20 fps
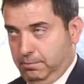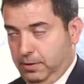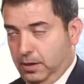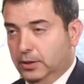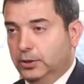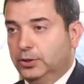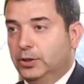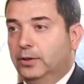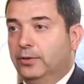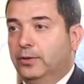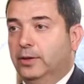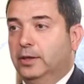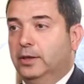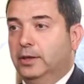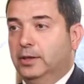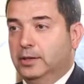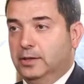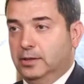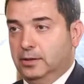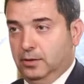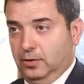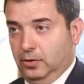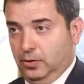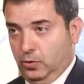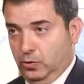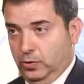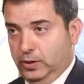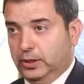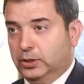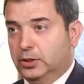partial thickness
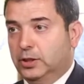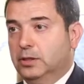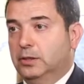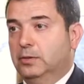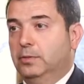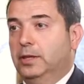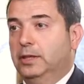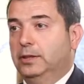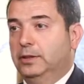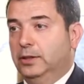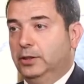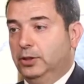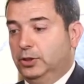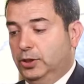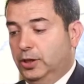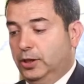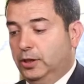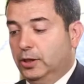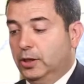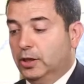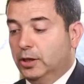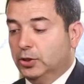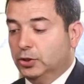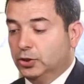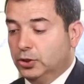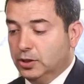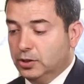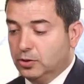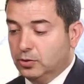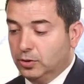cornea transplantation,
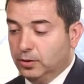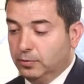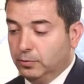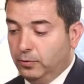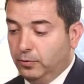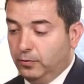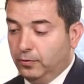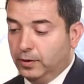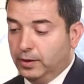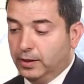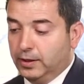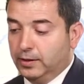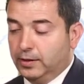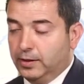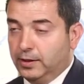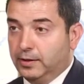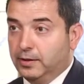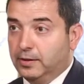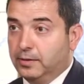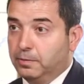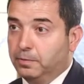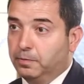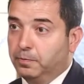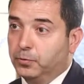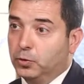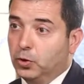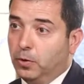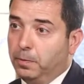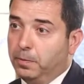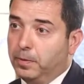just to remove the
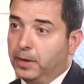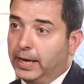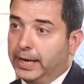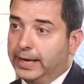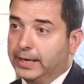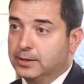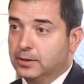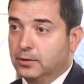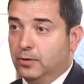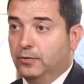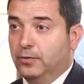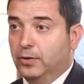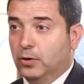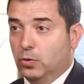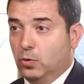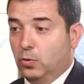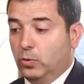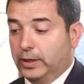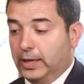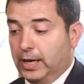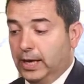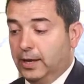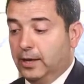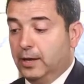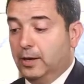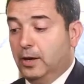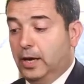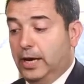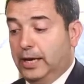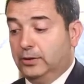top layers of the cornea
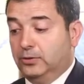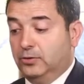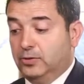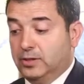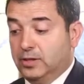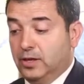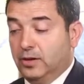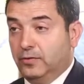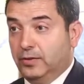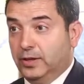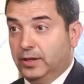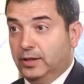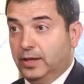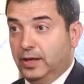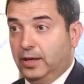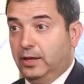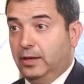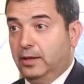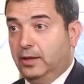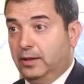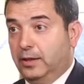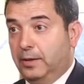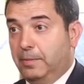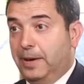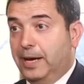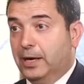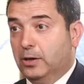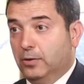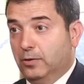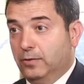and reserving the
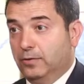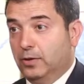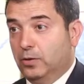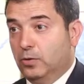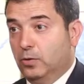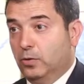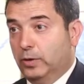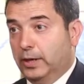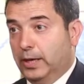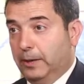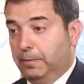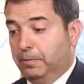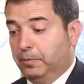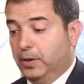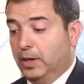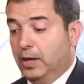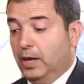back of the cornea.